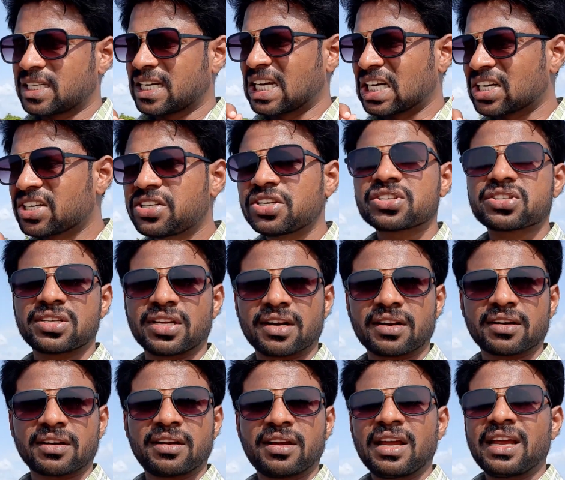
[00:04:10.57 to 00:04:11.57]
register
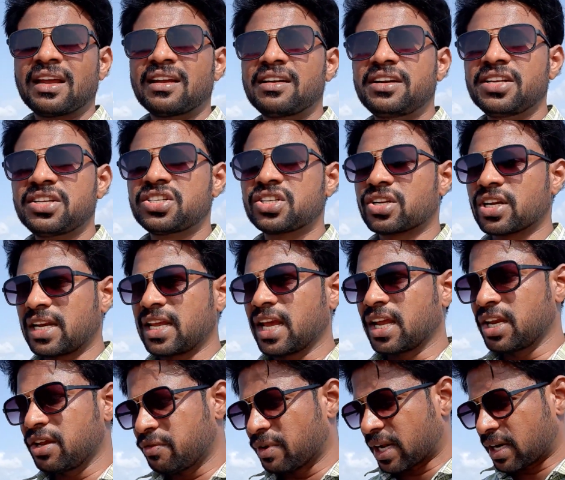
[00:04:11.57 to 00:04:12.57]
digitally
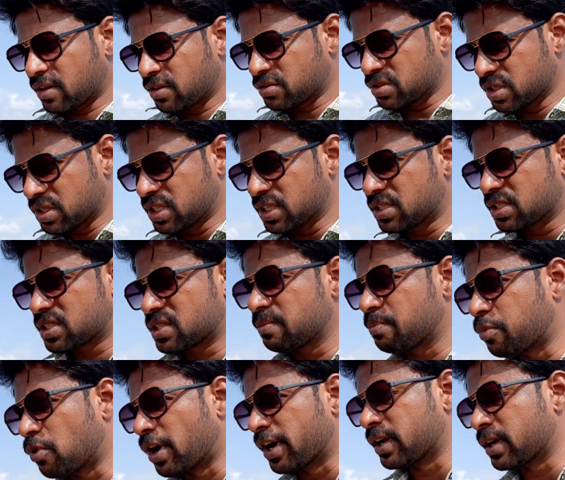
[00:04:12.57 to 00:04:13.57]
anywhere. So this is the
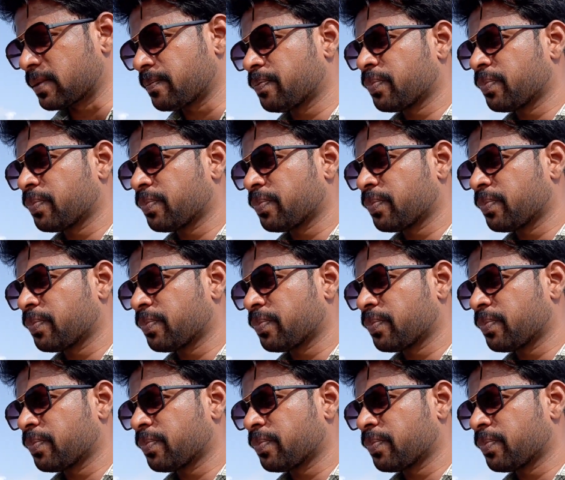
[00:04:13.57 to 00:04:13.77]
point.